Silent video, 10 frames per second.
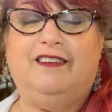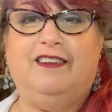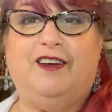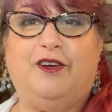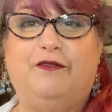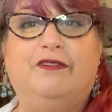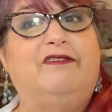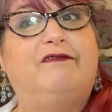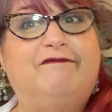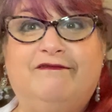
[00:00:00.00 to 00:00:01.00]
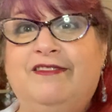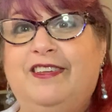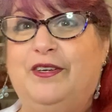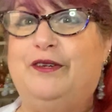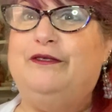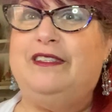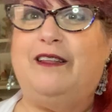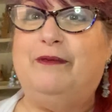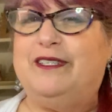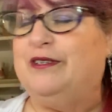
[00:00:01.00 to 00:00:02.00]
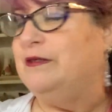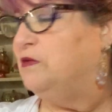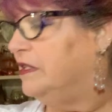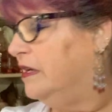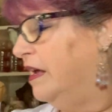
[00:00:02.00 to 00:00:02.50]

you know, who celebrates Christmas.